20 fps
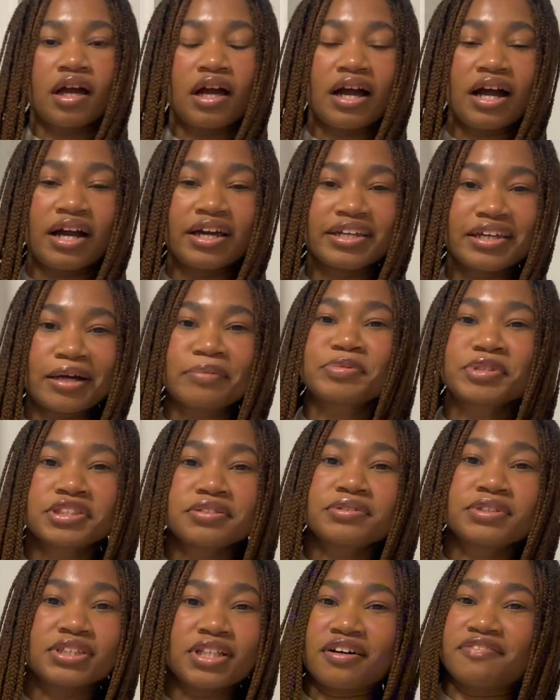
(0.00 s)
I
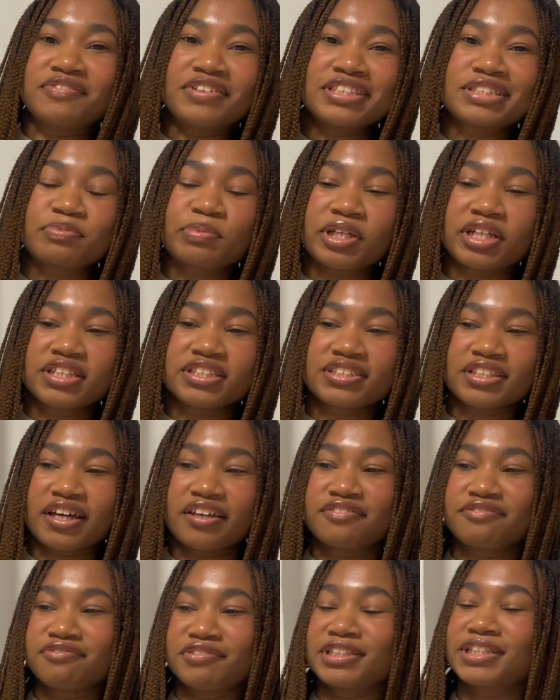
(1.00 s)
absolutely love this place. I
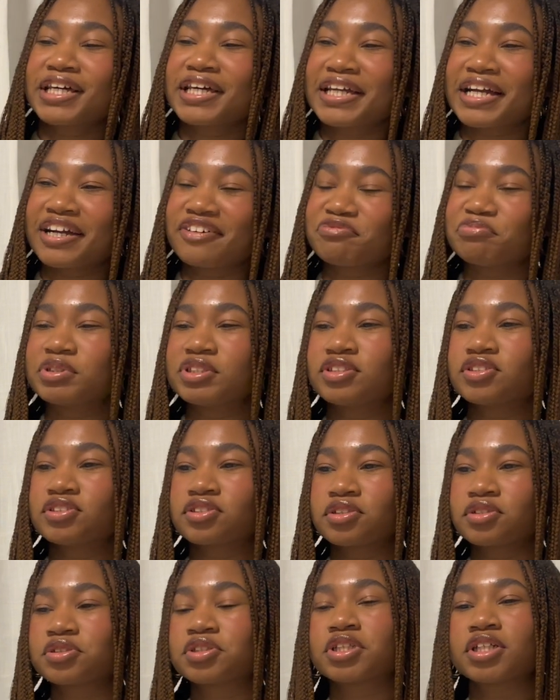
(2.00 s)
feel like I've been
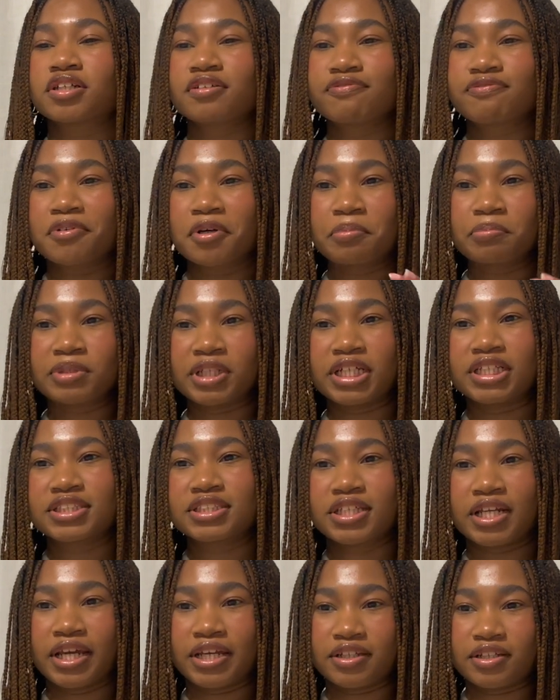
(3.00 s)
searching for a place
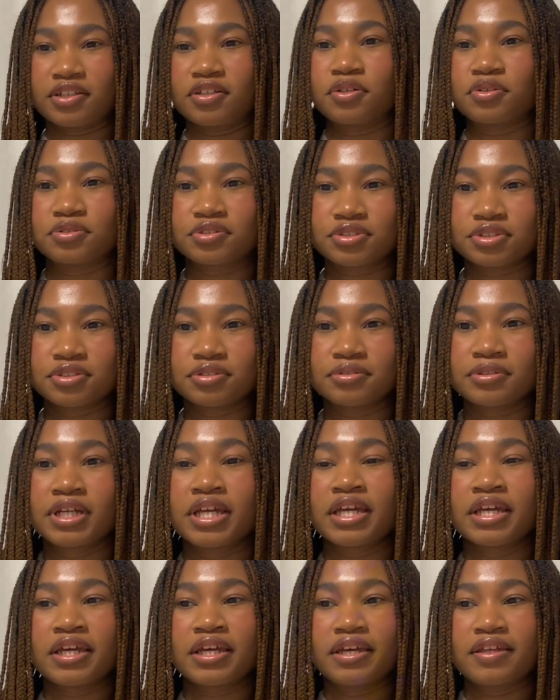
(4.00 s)
that I could go to
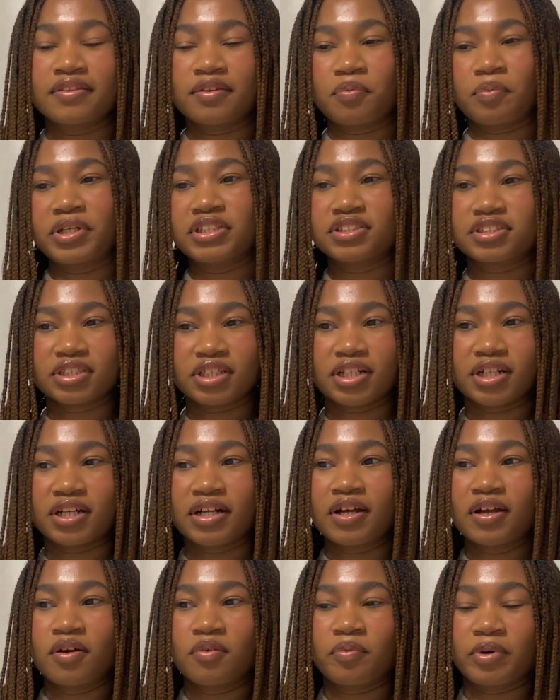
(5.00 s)
in the
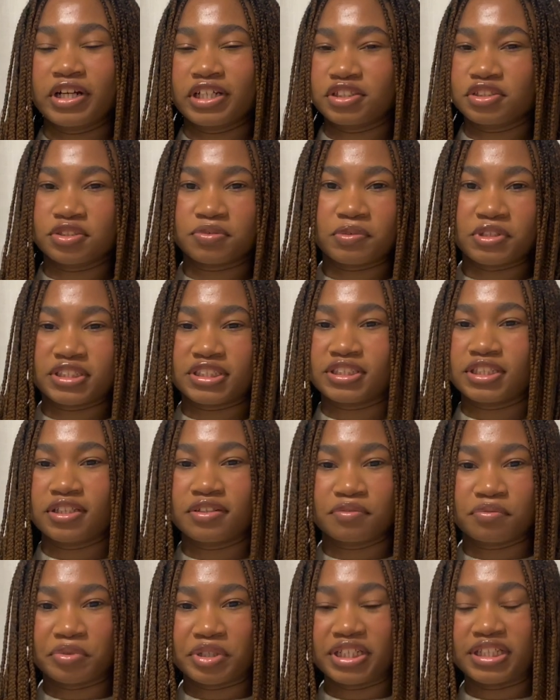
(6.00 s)
winter when I just want to sit
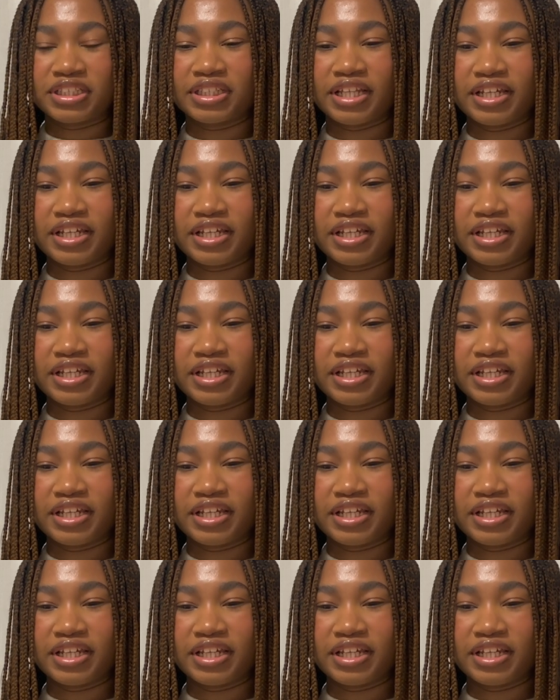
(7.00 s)
and read.